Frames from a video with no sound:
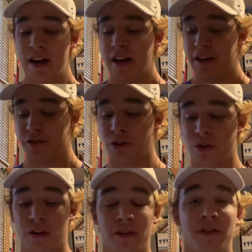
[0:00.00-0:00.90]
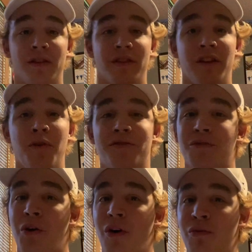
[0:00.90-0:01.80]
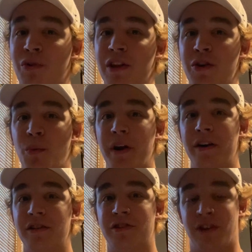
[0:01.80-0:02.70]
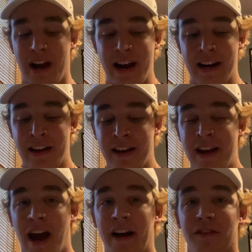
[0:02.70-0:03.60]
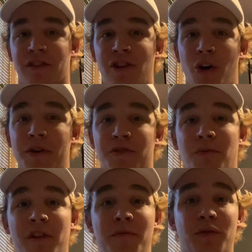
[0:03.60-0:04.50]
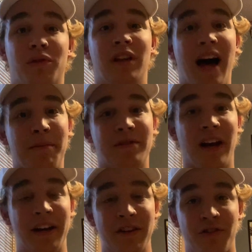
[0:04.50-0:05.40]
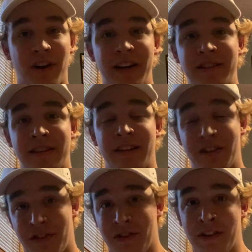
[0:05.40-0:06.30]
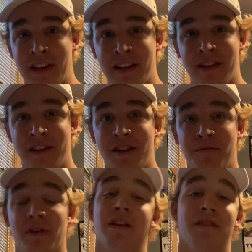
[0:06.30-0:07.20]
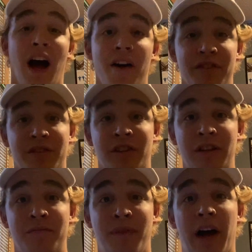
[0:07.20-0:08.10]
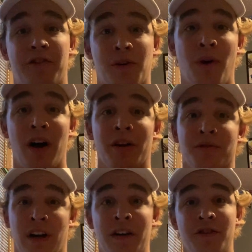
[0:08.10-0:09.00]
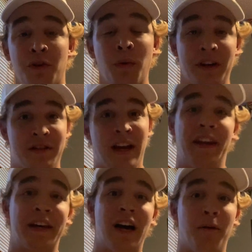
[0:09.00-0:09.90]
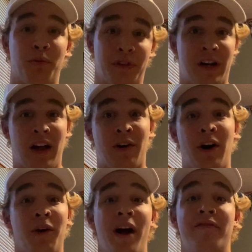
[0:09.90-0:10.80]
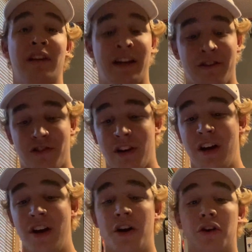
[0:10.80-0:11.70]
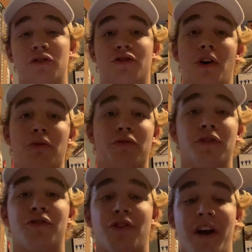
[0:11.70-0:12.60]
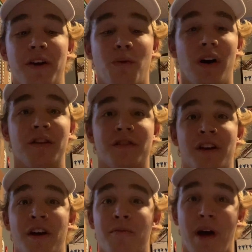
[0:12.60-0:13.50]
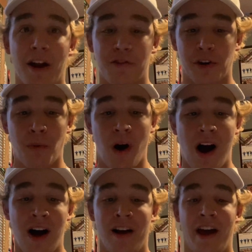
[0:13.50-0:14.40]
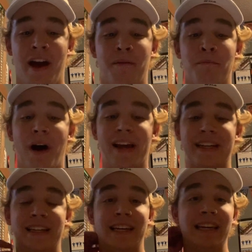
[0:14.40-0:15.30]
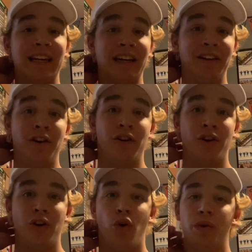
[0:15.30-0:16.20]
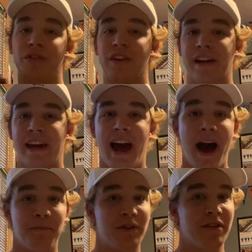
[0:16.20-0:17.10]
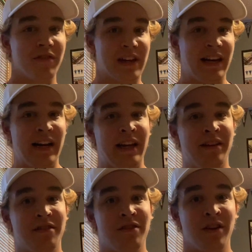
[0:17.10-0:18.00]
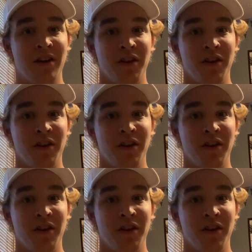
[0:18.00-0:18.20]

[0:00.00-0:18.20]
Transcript: So it was a really weird trade, and it's known as one of the most lopsided trades in history because obviously Patrick Waugh goes on to win a Stanley Cup with the Colorado Avalanche. So the trade was Patrick Waugh and Mike Keane, who was the captain of the Canadiens.